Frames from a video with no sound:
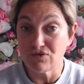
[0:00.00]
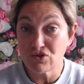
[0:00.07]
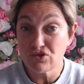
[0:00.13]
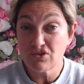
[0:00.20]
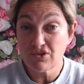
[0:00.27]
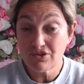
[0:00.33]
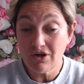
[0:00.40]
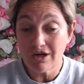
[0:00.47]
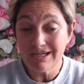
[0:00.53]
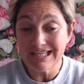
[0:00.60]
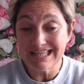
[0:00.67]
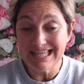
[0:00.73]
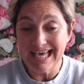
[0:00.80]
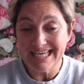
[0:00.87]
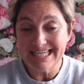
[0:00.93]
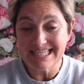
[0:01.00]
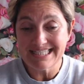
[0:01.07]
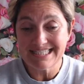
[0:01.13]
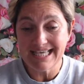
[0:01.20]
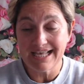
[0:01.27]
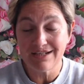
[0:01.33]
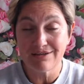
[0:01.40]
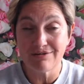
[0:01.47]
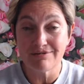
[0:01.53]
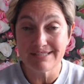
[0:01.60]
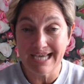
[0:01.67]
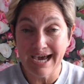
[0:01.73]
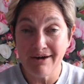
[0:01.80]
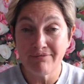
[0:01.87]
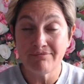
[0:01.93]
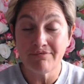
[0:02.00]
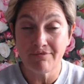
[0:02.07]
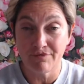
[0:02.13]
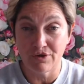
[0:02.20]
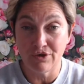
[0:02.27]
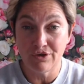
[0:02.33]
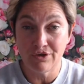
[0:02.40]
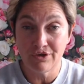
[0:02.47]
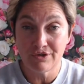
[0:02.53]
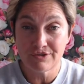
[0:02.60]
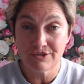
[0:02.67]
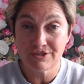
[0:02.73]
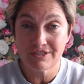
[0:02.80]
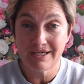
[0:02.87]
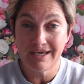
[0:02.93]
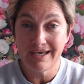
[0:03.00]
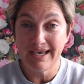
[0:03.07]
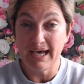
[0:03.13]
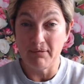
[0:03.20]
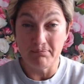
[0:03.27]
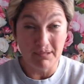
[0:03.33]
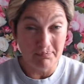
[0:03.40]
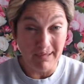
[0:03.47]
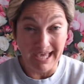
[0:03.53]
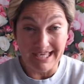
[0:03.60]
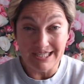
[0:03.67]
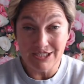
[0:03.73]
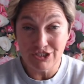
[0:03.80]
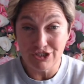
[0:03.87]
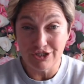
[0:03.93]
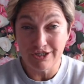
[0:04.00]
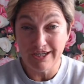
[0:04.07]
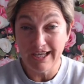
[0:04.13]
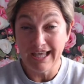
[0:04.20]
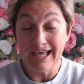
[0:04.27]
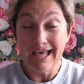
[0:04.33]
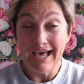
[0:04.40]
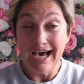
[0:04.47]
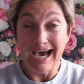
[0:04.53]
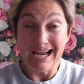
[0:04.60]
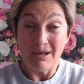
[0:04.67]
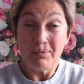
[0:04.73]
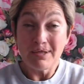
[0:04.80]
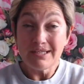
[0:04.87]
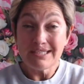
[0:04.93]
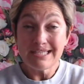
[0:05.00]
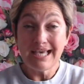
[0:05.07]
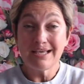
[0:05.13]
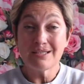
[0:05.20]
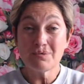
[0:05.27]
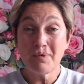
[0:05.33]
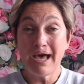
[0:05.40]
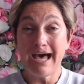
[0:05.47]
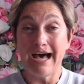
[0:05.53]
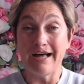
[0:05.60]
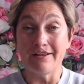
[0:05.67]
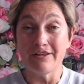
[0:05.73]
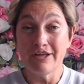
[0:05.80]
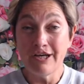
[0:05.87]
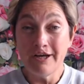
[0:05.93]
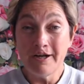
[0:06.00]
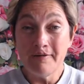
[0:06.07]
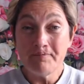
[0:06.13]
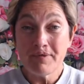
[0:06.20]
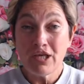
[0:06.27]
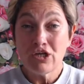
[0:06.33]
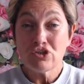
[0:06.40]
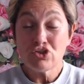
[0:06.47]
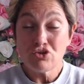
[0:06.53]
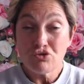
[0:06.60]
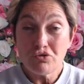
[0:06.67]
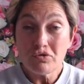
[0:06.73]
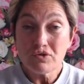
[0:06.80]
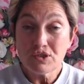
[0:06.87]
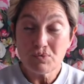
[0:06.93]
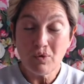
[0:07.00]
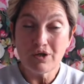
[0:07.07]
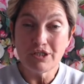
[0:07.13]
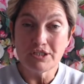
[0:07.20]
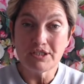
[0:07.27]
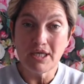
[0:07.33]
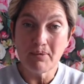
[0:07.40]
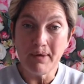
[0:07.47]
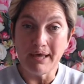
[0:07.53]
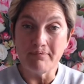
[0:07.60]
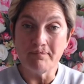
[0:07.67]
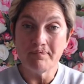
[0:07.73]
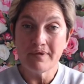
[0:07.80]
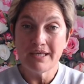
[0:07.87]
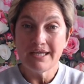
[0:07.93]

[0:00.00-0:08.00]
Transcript: just got to let it settle down first and be patient. And I will say as well, trust what you're doing.